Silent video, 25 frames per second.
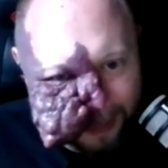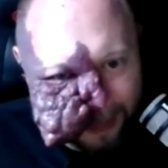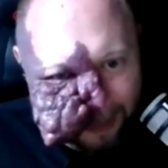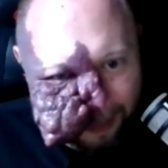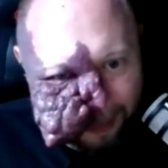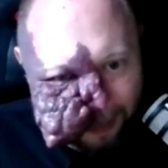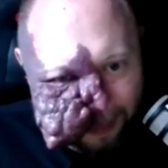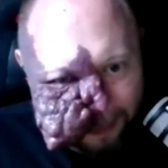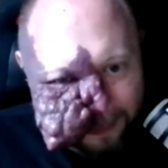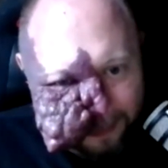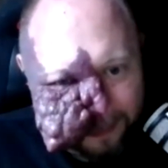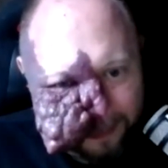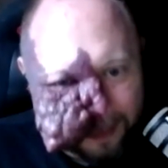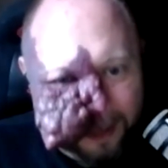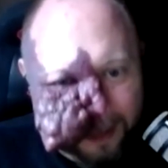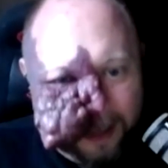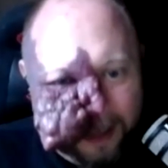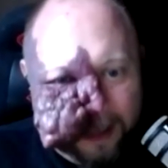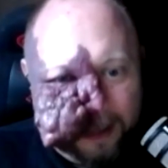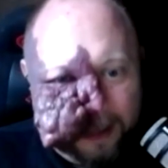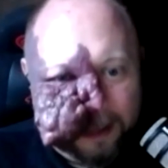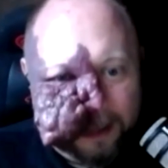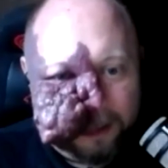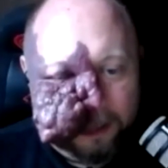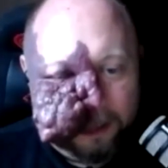carts.
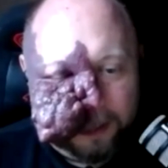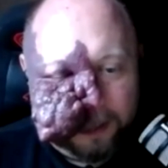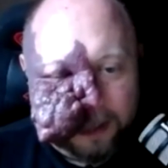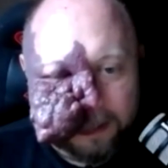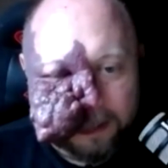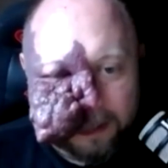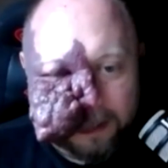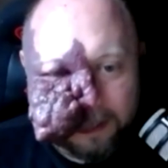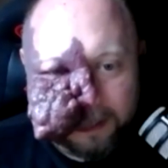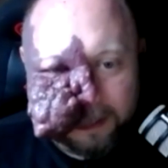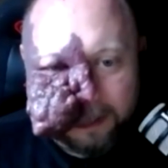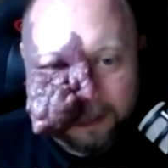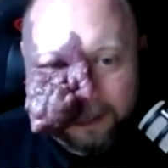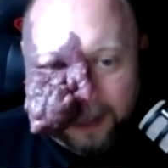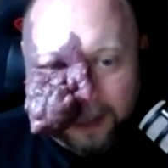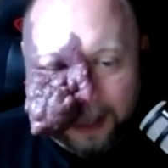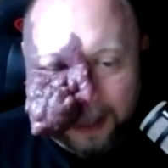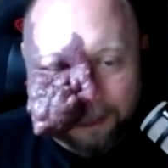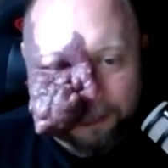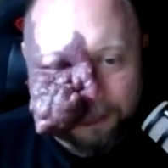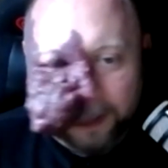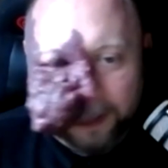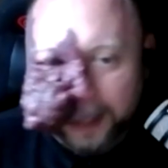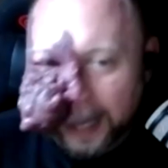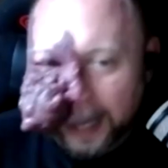So this is the
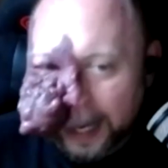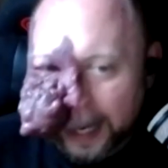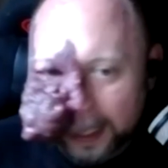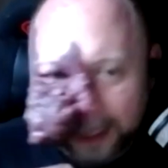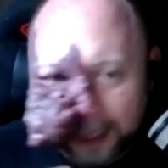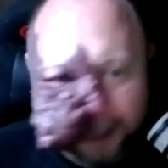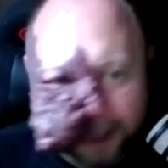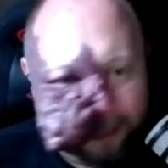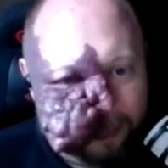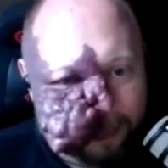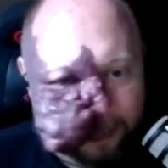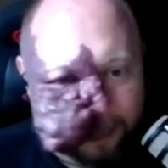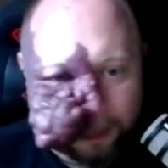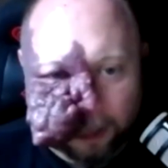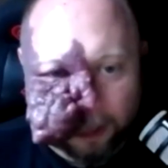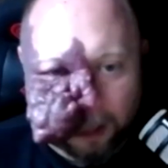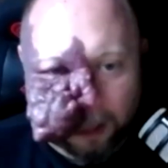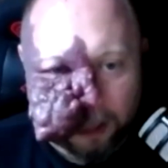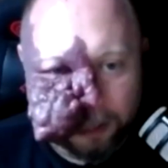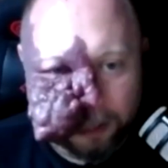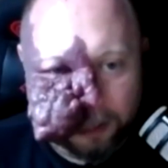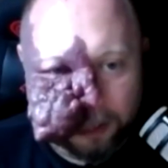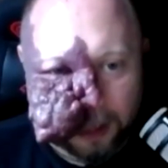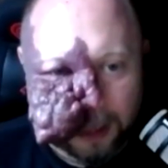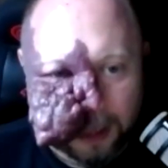same with any
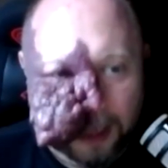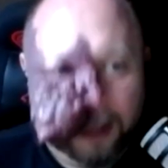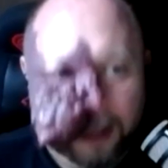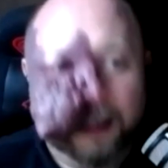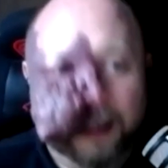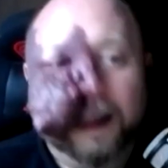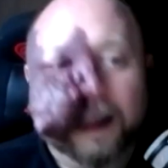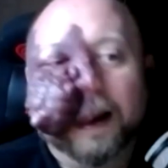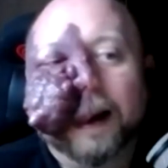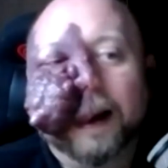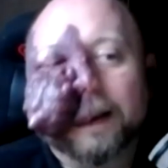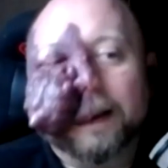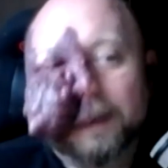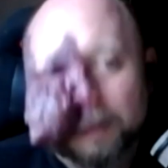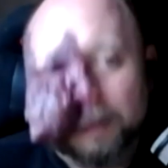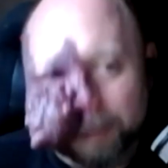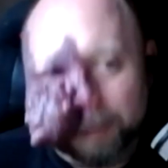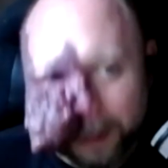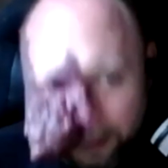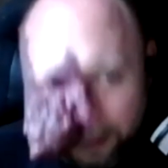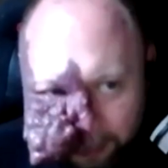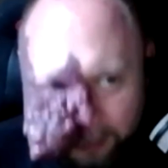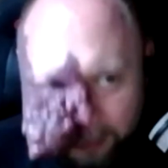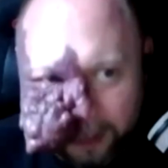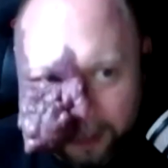technology,
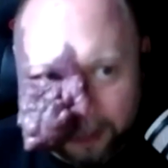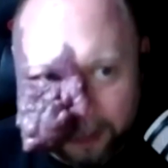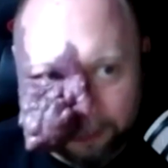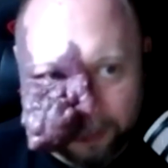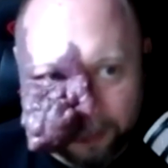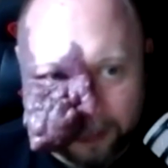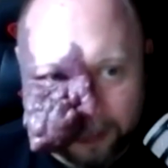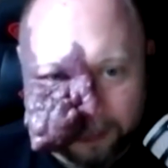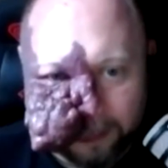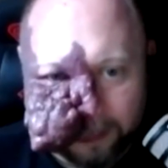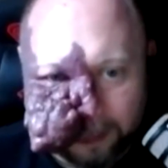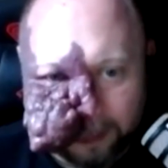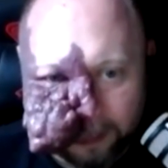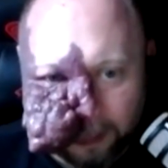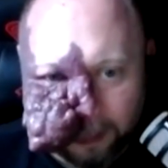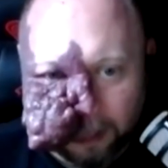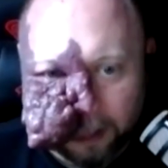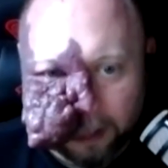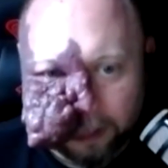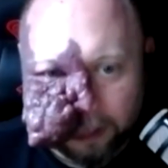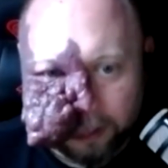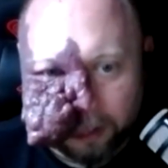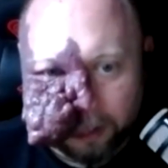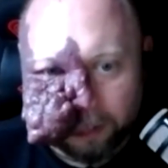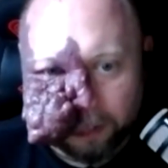especially with a
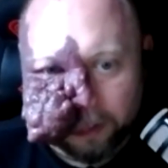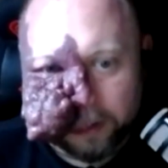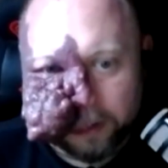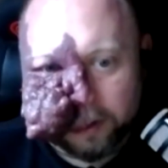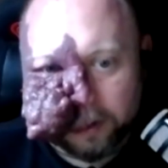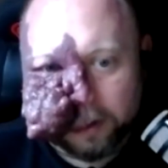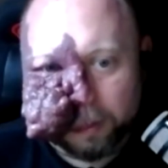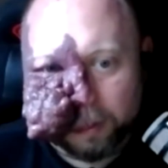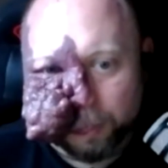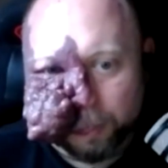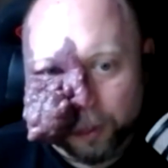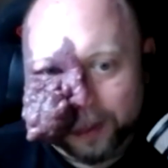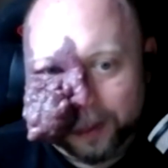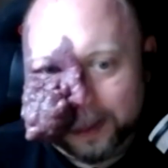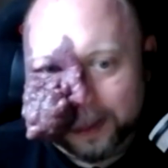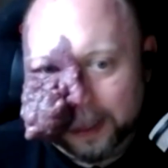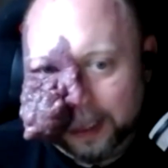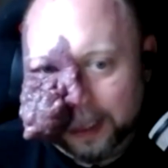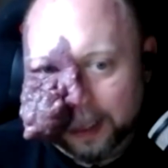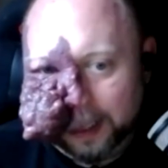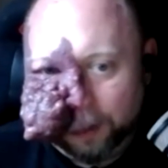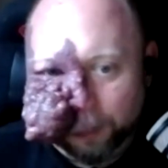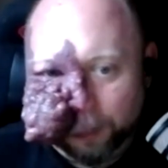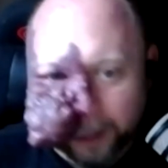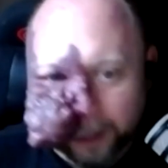technology which is
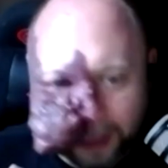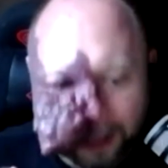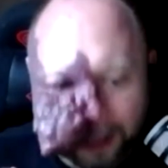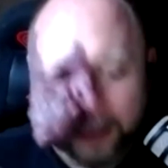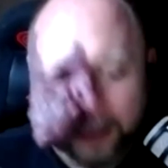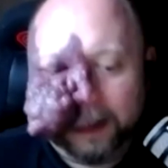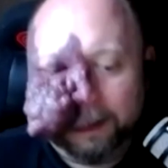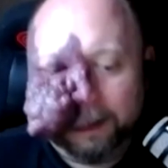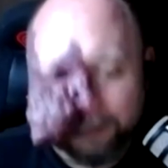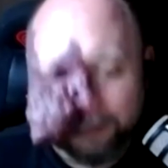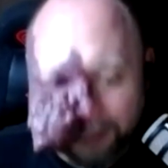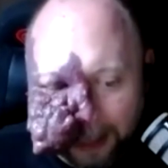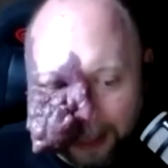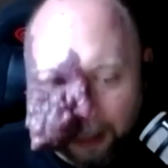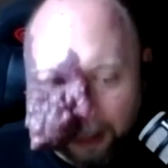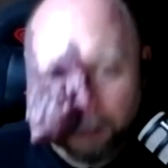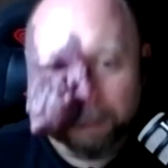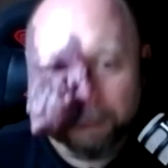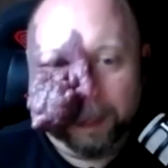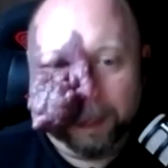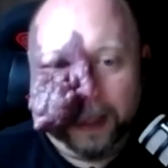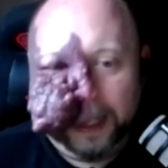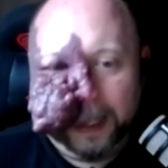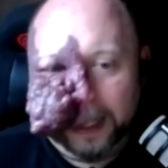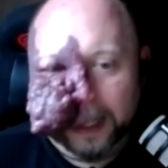pretty quickly
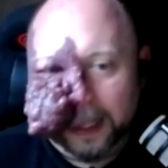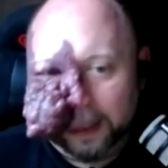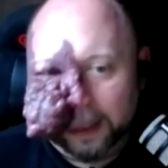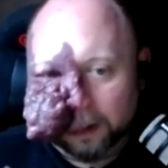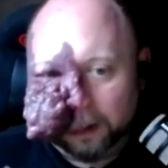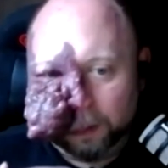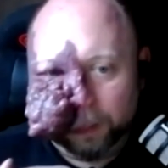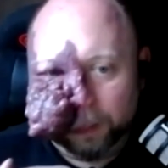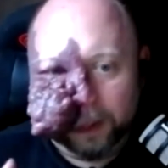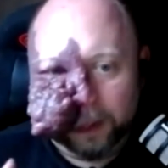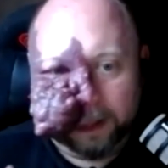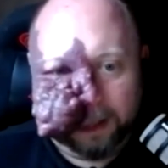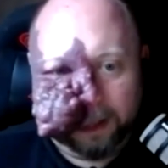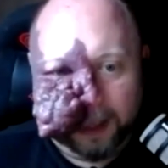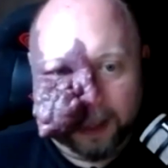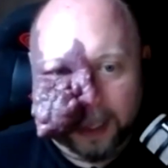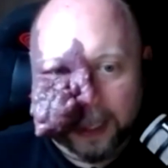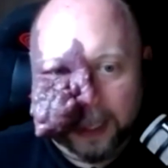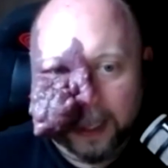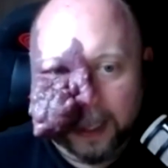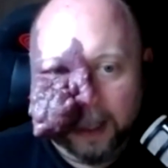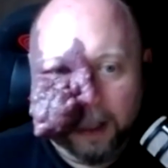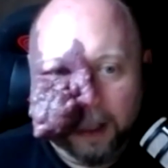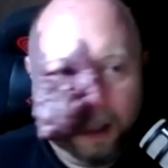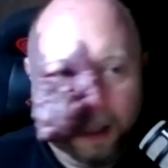developing and
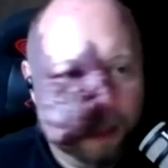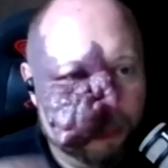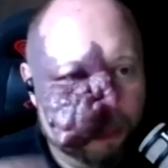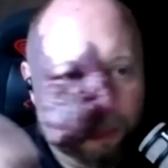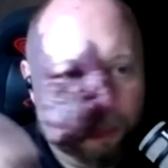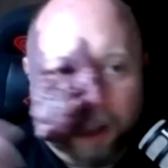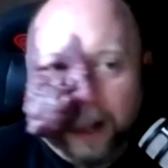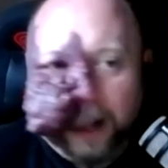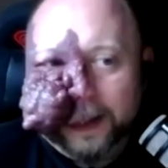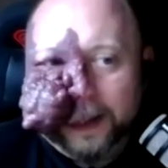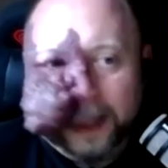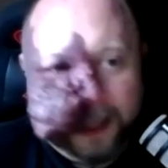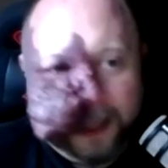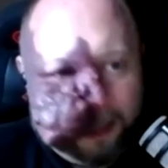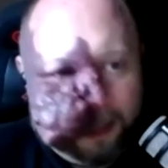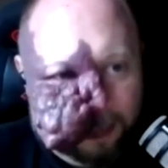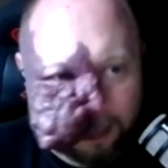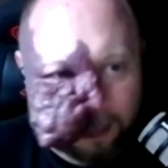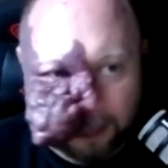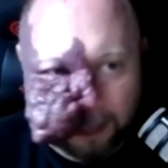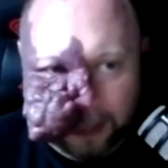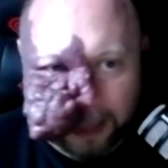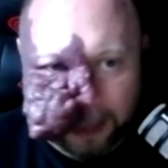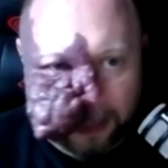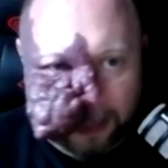pretty
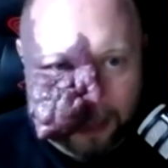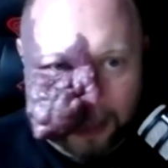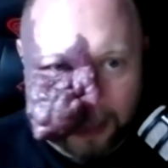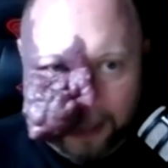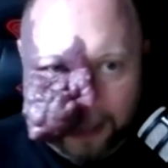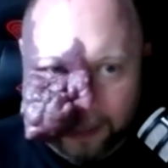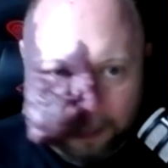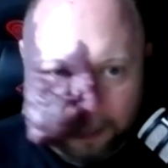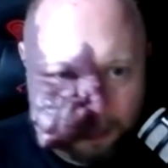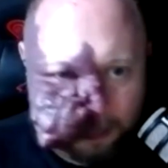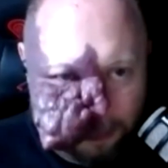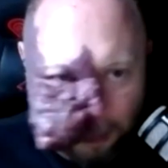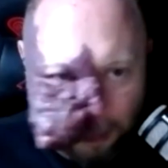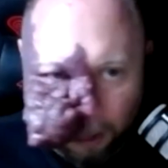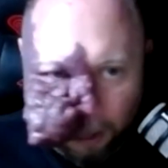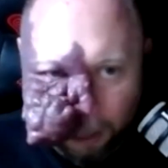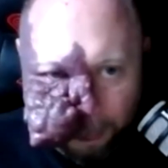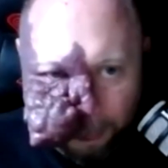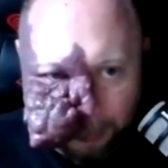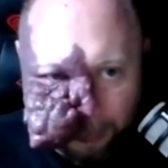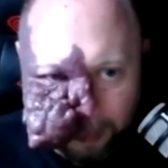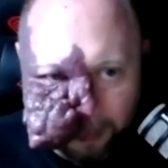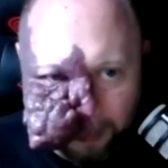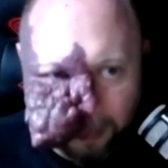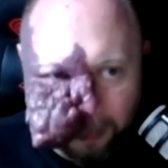radical in the
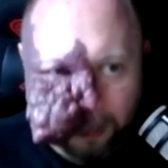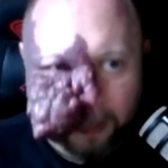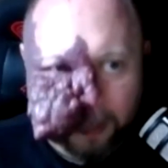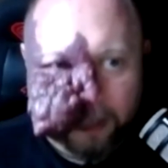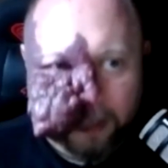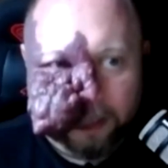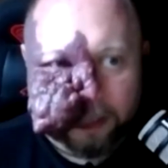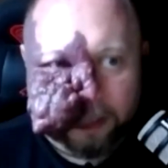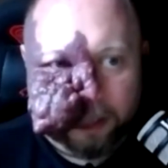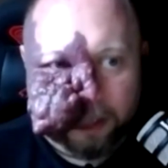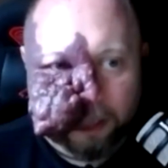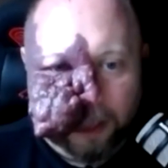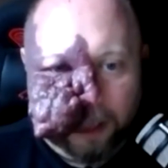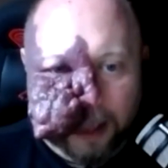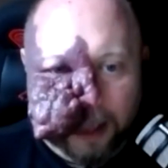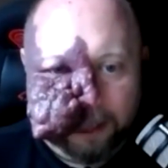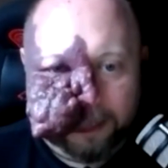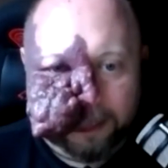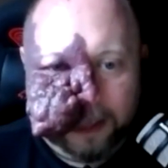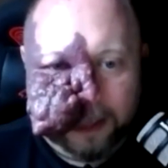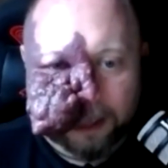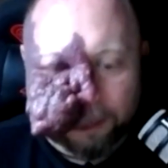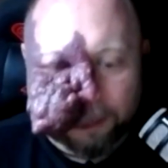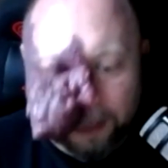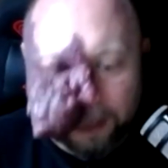scope. So I
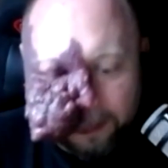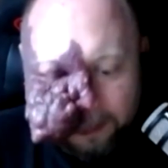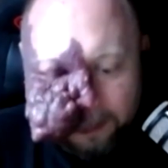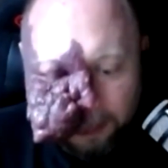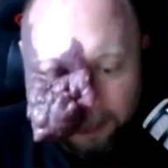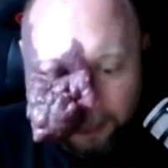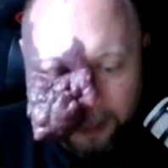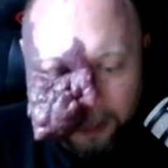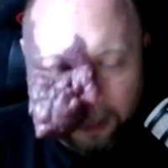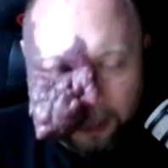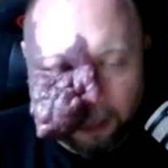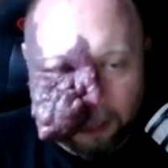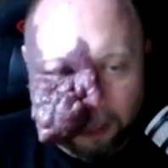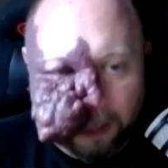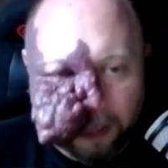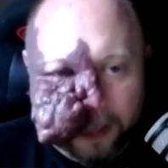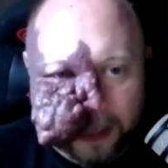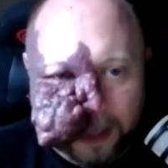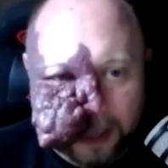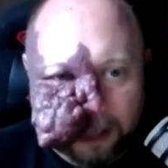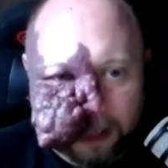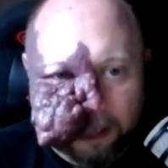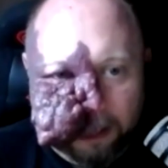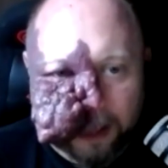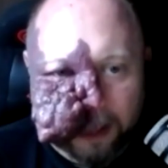think what's going on
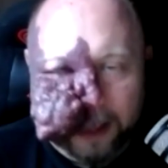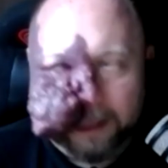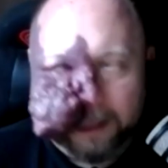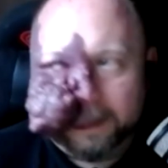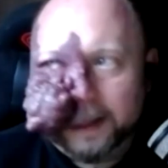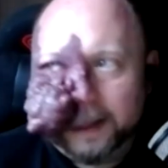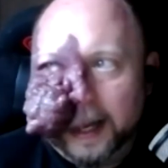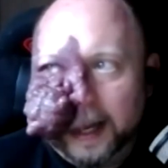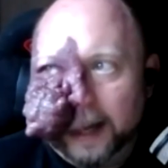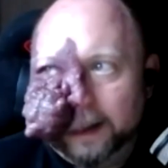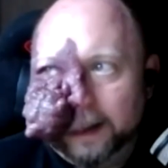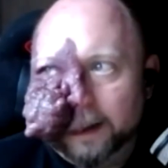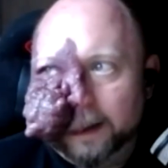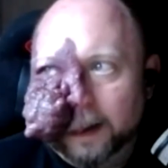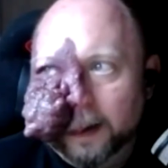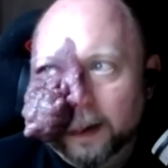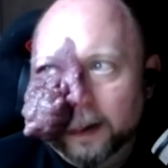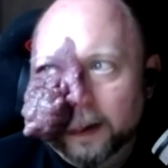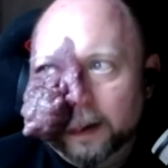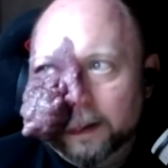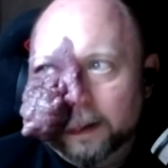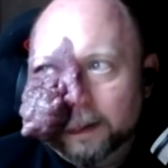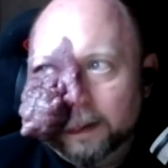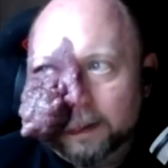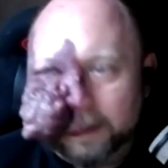here is that
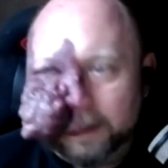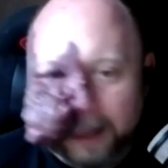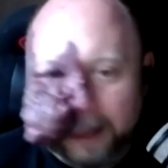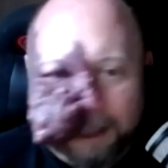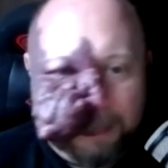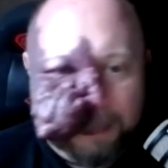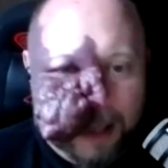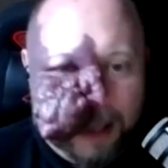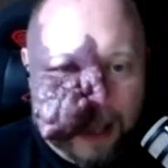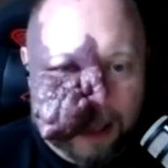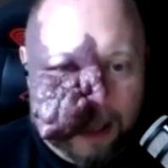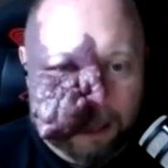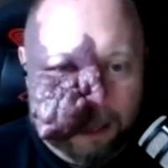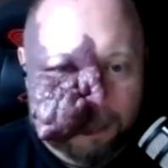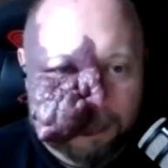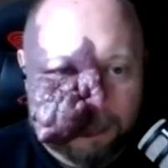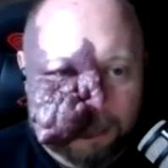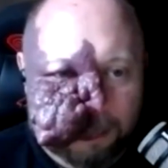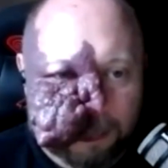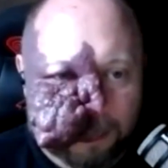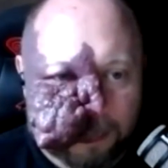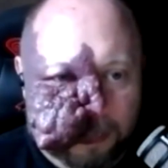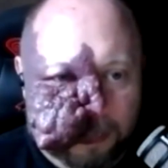somehow,